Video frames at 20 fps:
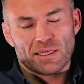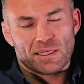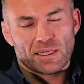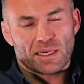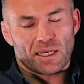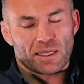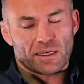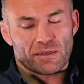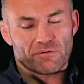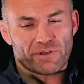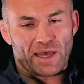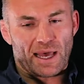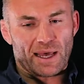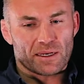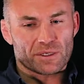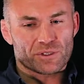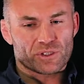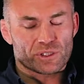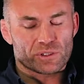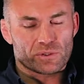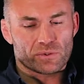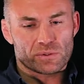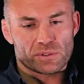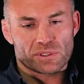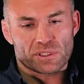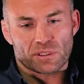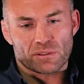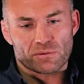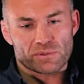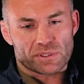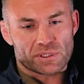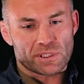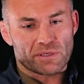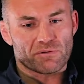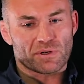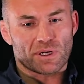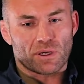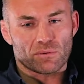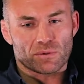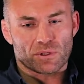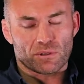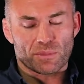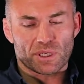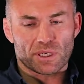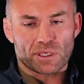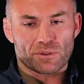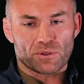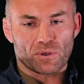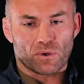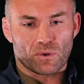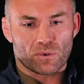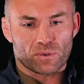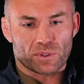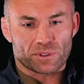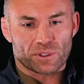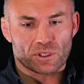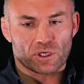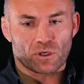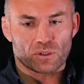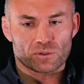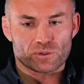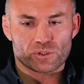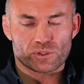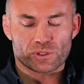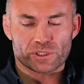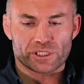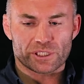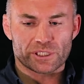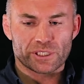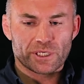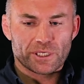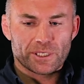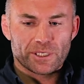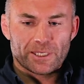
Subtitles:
kind of attitudes, and I was living out in the middle of nowhere in the country,